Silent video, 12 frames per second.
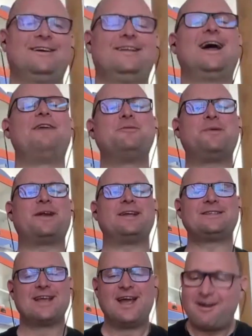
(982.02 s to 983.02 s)

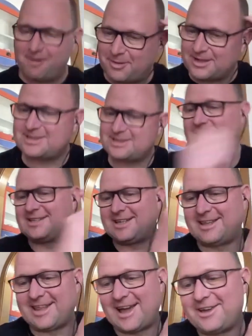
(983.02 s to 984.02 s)
Everybody's
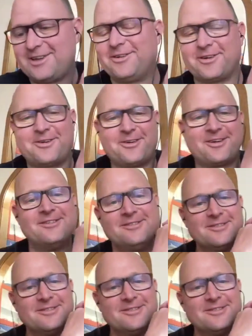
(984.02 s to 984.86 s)
chasing that unicorn.